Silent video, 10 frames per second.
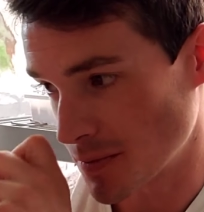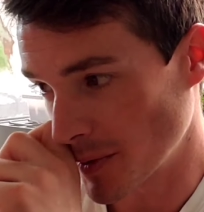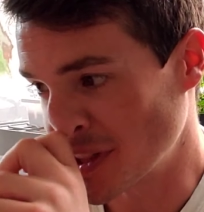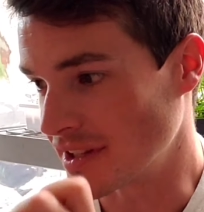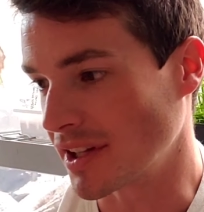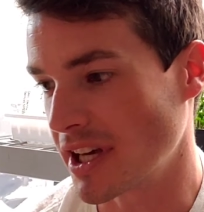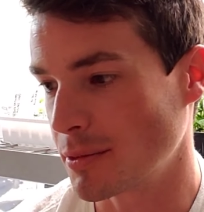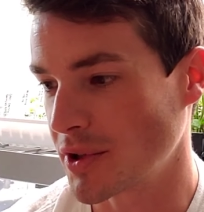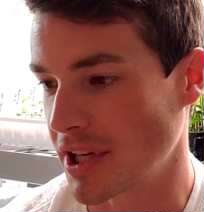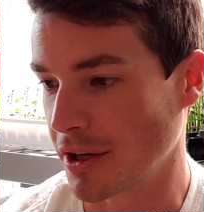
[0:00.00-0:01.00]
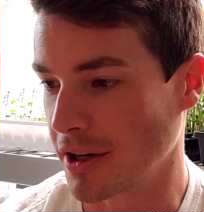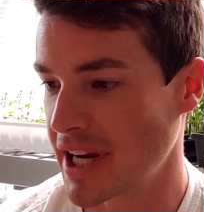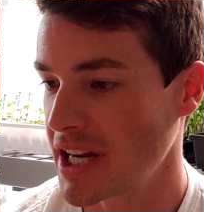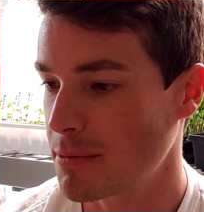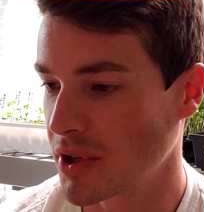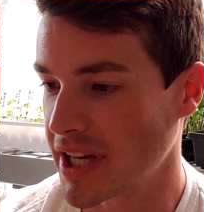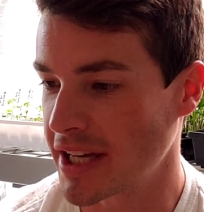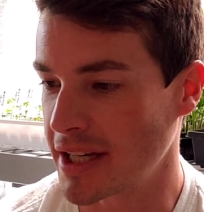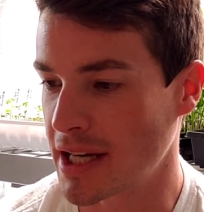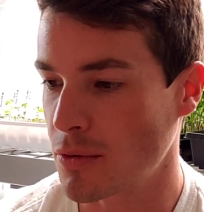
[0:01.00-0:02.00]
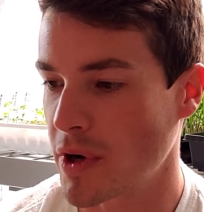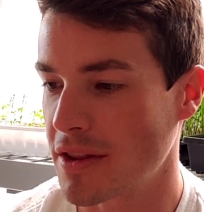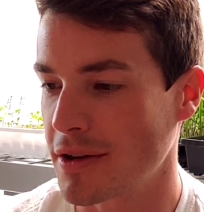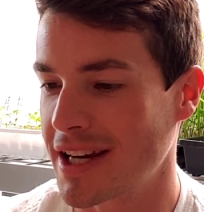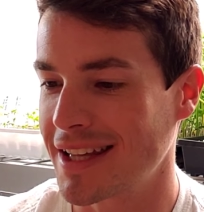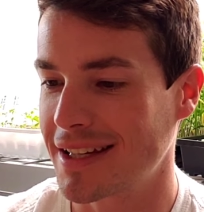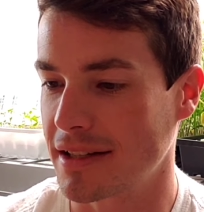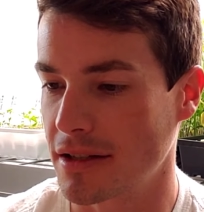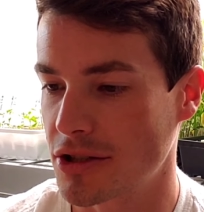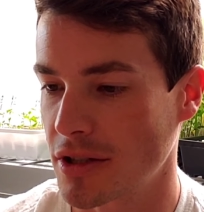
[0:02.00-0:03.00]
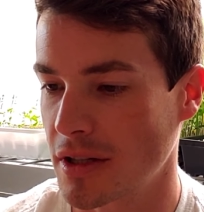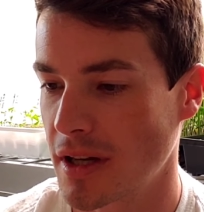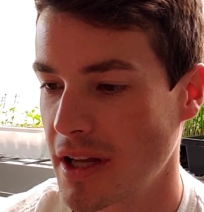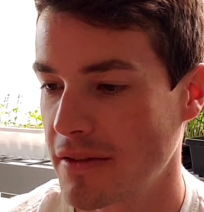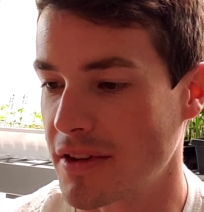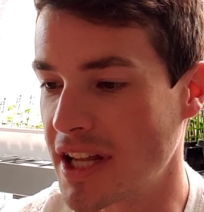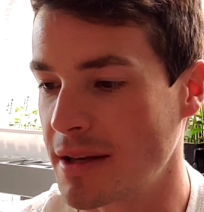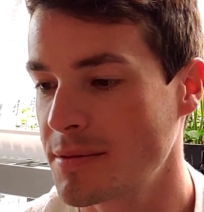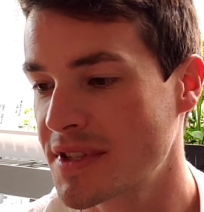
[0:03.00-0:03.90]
let's read the label here. Any plant, any weather, any condition. If the name